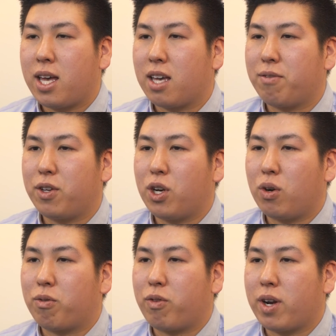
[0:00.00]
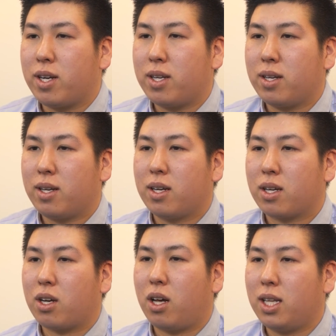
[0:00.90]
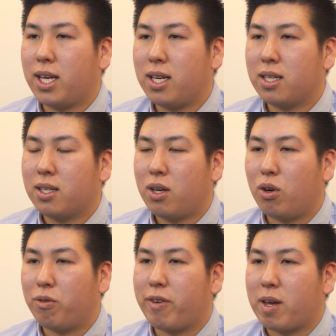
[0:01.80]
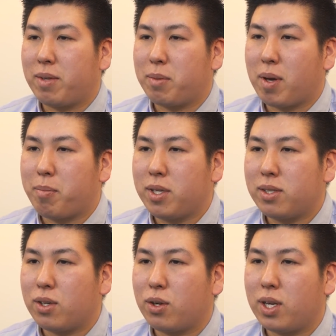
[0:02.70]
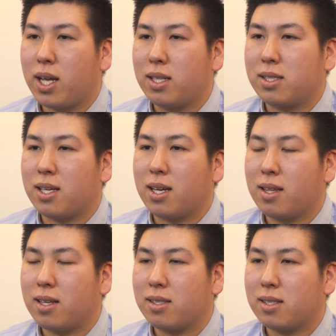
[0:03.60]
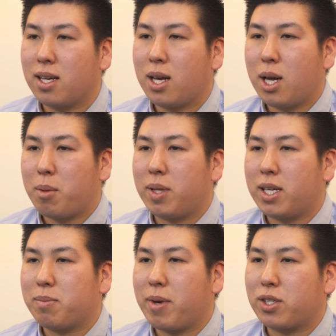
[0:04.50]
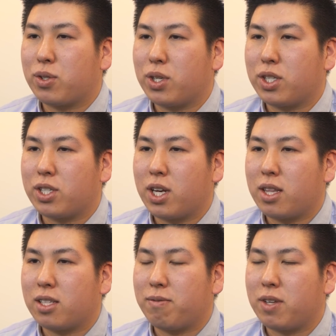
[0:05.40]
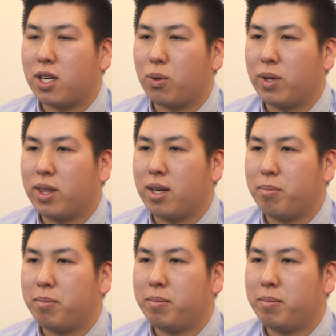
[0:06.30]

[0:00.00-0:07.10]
If you know a friend, colleague, or family members who need to hear this, please make sure you share this video with them.